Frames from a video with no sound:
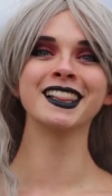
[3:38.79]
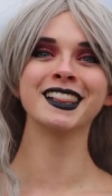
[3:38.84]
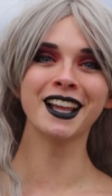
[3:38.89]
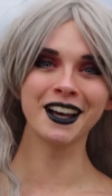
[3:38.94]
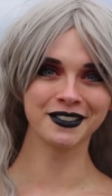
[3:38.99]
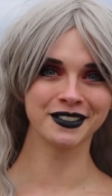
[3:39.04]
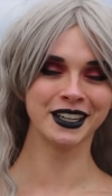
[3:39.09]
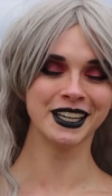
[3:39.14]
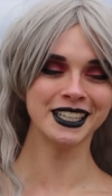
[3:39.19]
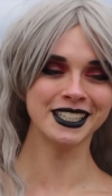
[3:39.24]

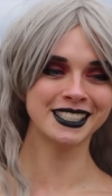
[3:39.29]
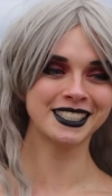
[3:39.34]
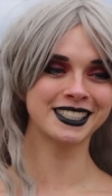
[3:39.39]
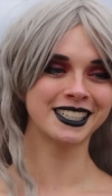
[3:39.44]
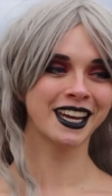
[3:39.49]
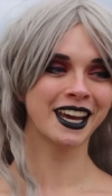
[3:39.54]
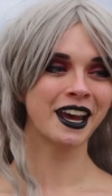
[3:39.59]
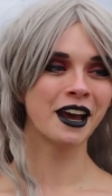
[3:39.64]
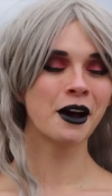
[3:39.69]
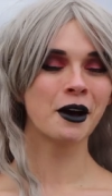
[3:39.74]
love
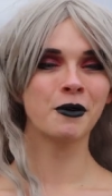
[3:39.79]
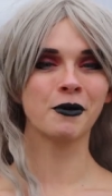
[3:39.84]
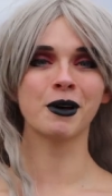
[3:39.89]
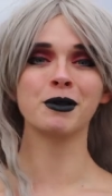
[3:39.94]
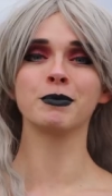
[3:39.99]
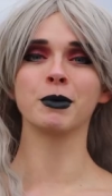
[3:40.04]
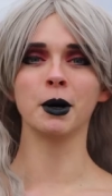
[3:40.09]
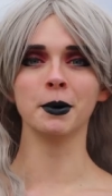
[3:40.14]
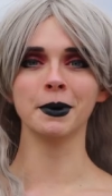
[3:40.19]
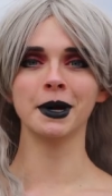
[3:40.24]
it
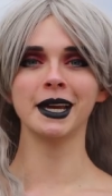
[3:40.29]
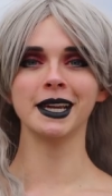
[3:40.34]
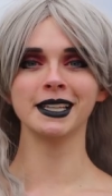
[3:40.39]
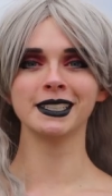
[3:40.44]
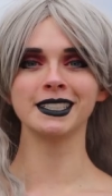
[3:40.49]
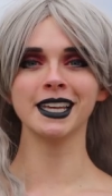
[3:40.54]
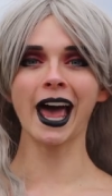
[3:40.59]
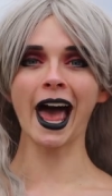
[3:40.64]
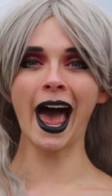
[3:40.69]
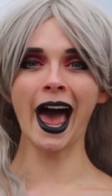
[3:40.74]
when
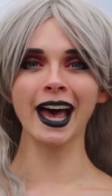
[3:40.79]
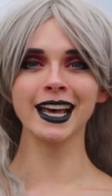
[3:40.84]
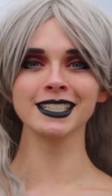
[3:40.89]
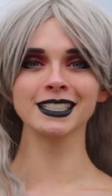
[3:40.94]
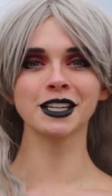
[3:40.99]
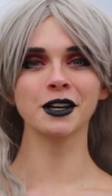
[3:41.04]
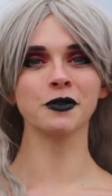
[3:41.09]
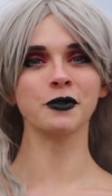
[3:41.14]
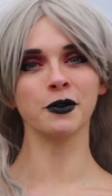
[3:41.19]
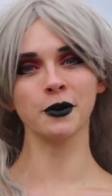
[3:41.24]
mermaids
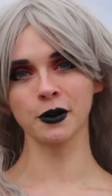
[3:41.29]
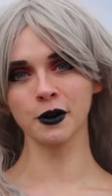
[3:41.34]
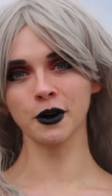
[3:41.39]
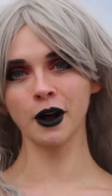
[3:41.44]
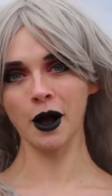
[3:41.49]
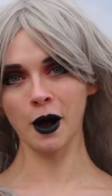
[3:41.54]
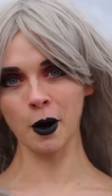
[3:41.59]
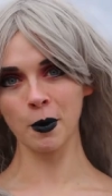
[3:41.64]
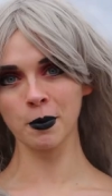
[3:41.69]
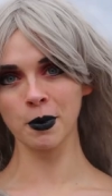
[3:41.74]
ask for their
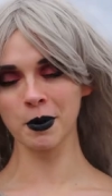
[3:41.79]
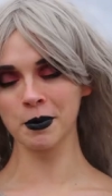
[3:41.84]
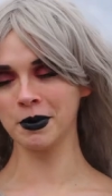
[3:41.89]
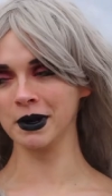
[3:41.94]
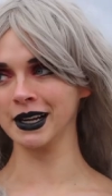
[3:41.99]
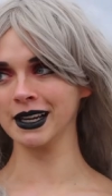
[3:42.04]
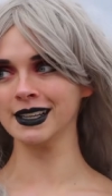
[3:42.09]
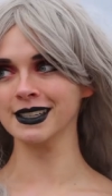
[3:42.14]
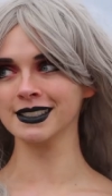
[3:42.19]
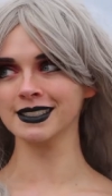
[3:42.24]
help
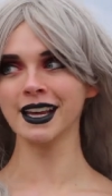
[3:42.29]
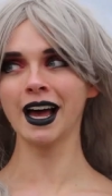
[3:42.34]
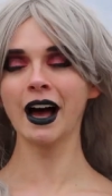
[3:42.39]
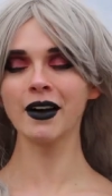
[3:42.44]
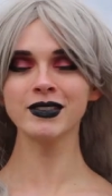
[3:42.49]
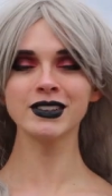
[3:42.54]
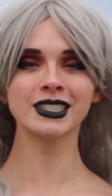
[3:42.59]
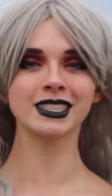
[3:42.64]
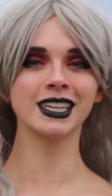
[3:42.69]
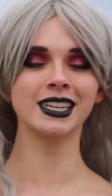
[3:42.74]
because
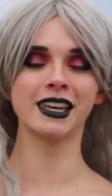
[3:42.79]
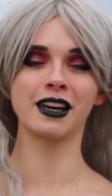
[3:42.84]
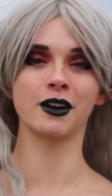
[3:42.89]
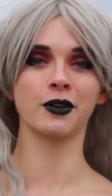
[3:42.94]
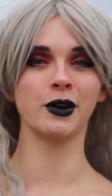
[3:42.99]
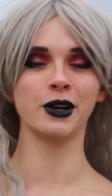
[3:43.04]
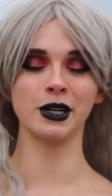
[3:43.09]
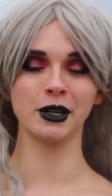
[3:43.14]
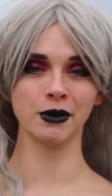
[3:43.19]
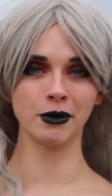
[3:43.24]
obviously
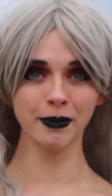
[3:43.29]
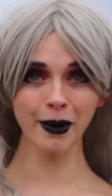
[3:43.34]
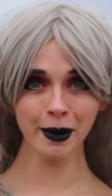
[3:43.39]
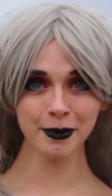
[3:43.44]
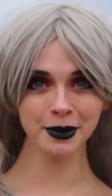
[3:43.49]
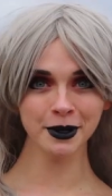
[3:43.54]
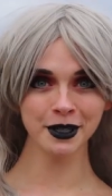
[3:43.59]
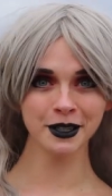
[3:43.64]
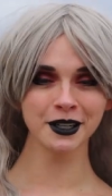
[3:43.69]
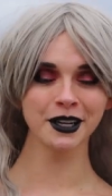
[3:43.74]
they're going to
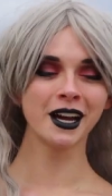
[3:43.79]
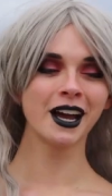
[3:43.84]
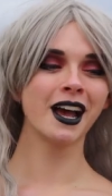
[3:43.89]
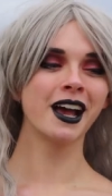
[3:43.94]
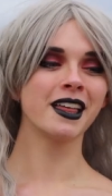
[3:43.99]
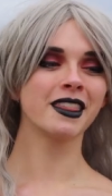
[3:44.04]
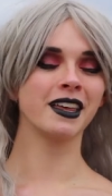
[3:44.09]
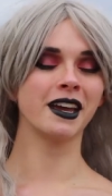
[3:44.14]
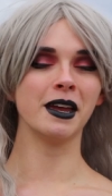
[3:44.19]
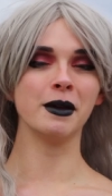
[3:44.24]
remember
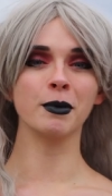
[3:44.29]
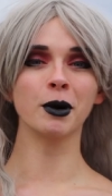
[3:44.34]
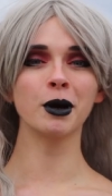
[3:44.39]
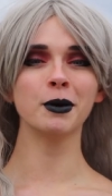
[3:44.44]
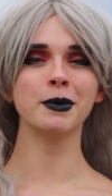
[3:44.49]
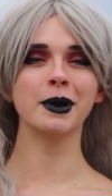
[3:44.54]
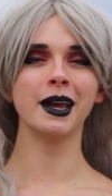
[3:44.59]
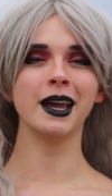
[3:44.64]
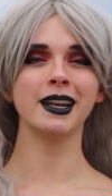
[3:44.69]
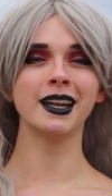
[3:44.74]
that a
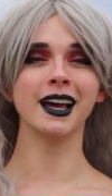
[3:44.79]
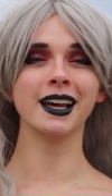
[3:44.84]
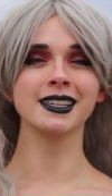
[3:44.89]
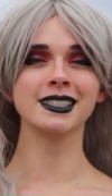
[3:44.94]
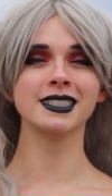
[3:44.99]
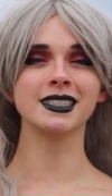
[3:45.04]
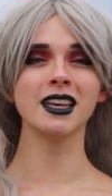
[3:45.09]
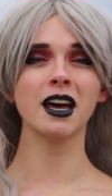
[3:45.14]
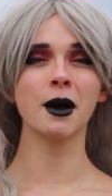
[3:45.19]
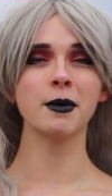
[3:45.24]
mermaid
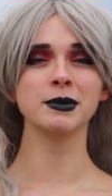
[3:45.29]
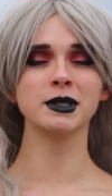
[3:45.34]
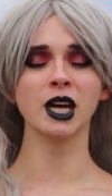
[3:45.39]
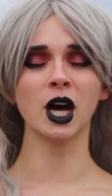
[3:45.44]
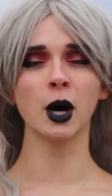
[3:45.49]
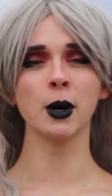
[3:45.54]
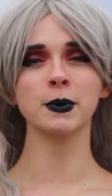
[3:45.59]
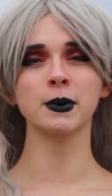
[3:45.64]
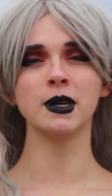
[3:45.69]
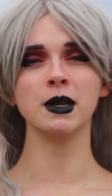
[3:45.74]
asked them to
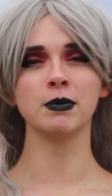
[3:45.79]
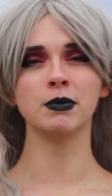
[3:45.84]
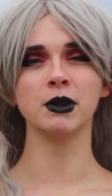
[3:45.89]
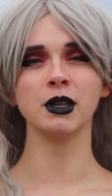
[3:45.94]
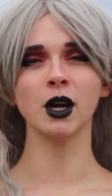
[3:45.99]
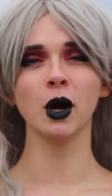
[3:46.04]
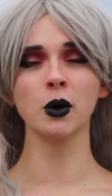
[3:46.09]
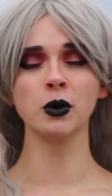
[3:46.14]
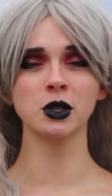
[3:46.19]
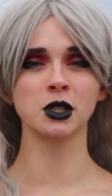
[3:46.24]
help keep
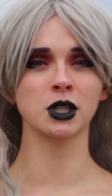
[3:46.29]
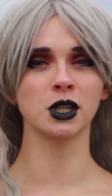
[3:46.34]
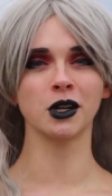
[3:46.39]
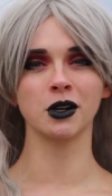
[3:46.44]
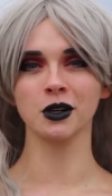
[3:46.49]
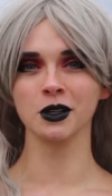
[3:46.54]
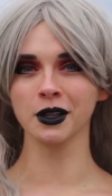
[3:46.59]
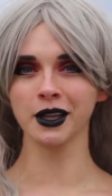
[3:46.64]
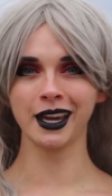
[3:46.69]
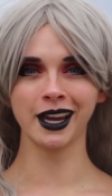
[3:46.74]
the
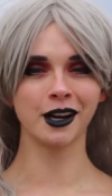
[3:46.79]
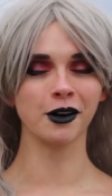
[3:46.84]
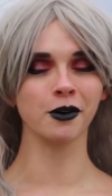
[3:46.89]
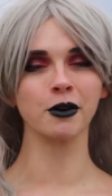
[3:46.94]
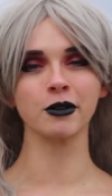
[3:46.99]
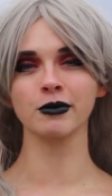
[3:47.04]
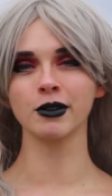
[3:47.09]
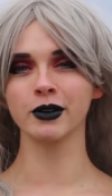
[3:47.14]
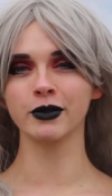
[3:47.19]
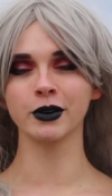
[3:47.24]
ocean or lake
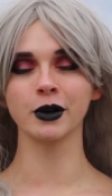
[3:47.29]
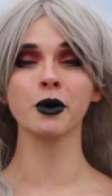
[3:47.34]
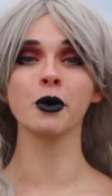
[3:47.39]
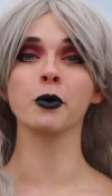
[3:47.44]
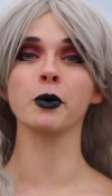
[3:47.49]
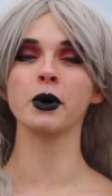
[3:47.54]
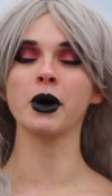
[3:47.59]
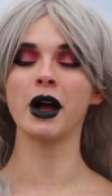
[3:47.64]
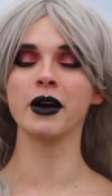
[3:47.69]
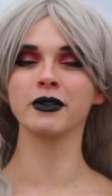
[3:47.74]
or river or
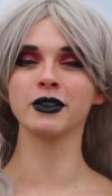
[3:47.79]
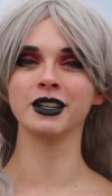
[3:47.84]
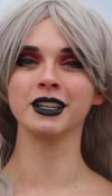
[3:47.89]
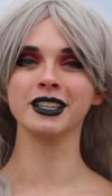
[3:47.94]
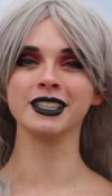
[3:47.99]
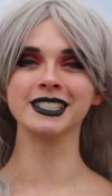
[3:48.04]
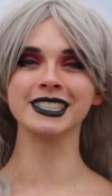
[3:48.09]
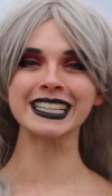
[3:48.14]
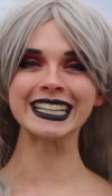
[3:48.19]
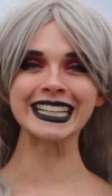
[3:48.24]
whatever
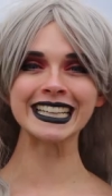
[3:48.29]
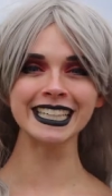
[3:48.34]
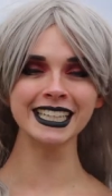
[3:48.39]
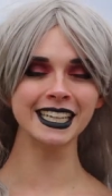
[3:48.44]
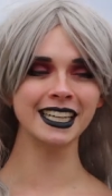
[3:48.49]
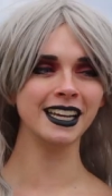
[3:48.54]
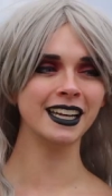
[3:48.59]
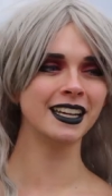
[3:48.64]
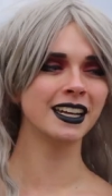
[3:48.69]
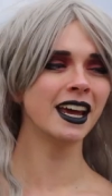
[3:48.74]
it is
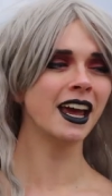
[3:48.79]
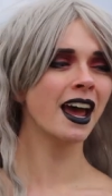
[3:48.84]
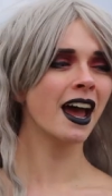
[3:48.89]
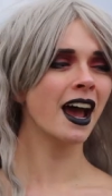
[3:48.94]
clean,